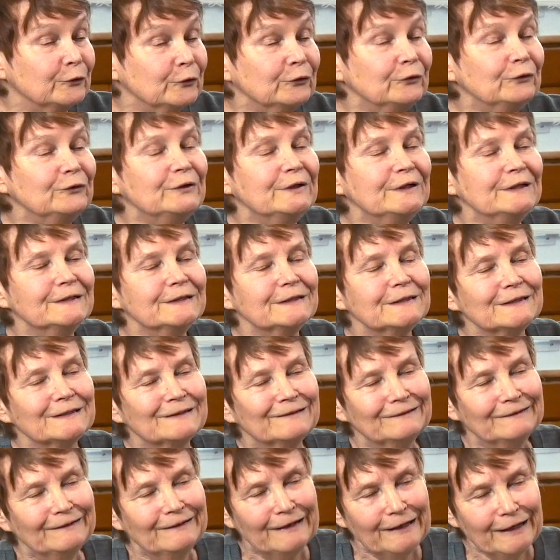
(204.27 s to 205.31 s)
turned his
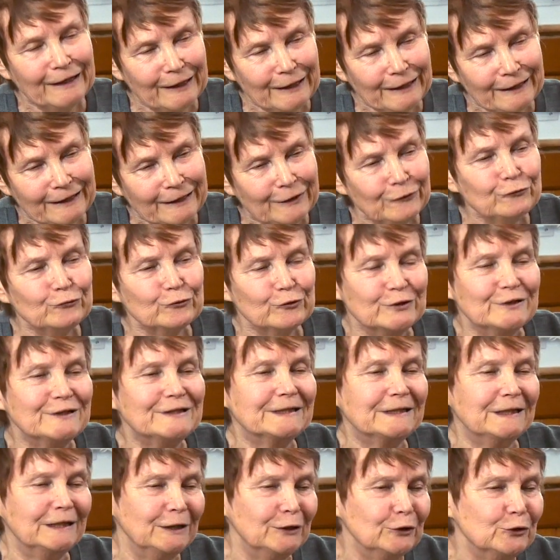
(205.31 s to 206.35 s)

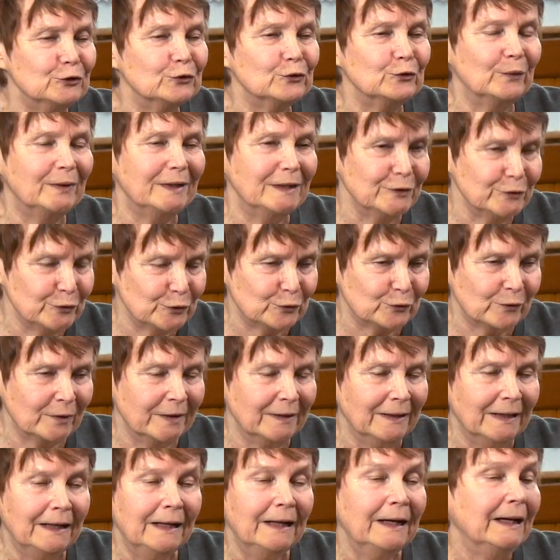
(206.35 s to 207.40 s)
interest into
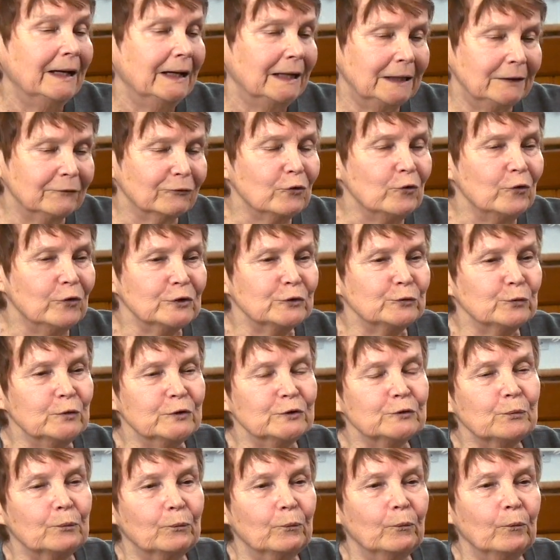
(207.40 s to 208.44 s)
history, and of course
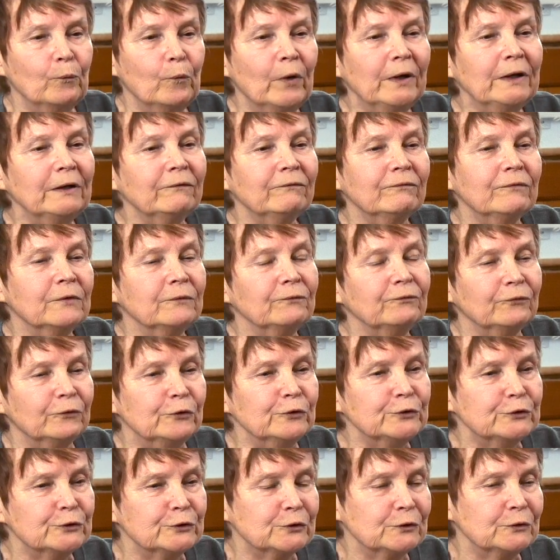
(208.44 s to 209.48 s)
was one of the
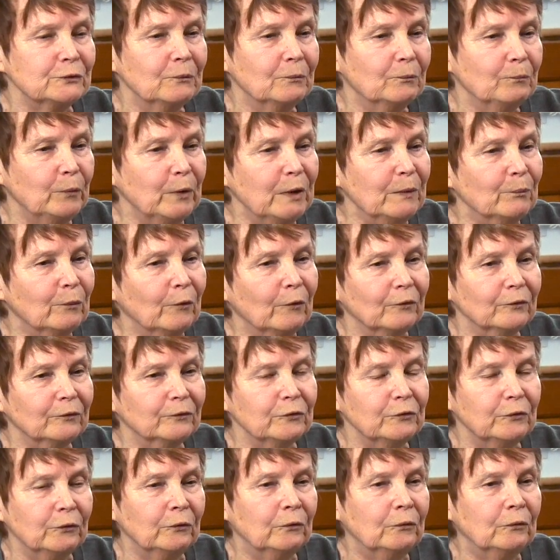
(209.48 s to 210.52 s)
first people
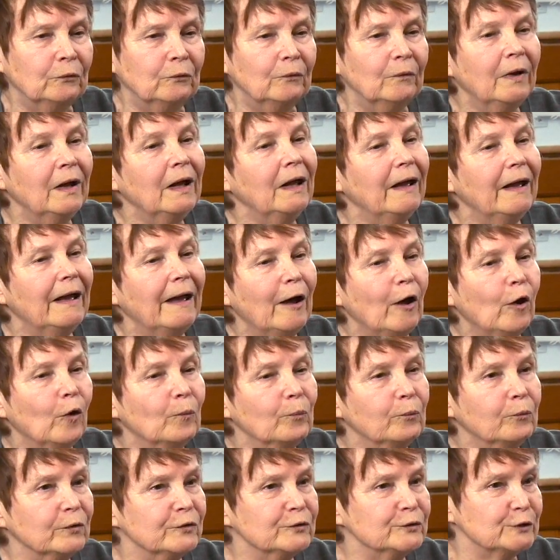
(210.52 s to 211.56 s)
to
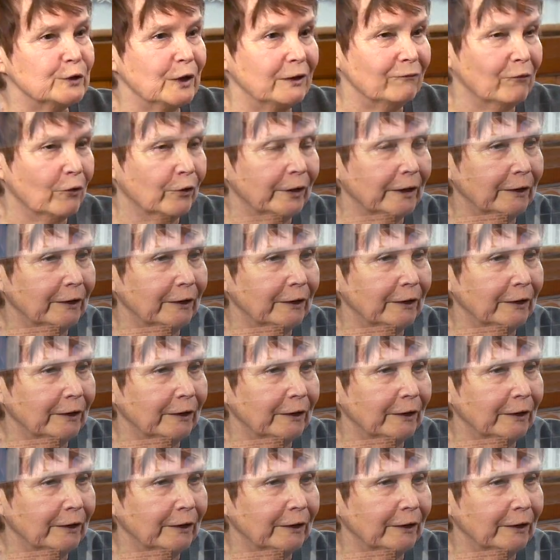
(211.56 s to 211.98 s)
help with Save Our